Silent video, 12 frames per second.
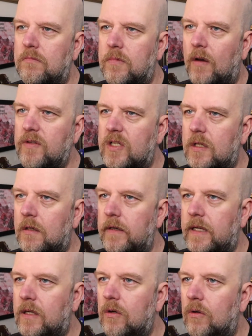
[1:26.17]
Going to the High
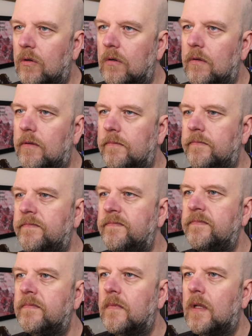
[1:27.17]
Court,
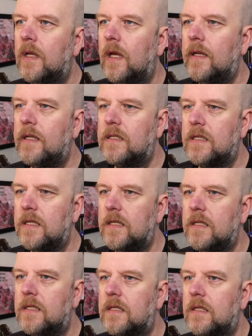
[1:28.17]
and this
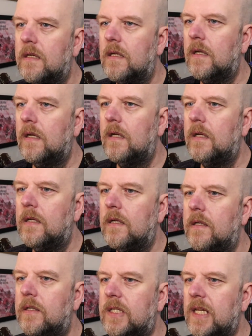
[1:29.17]
is
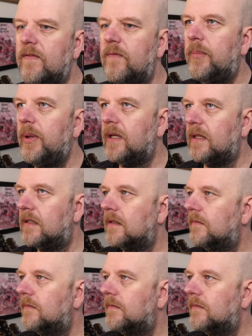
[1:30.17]
Stephen Peed.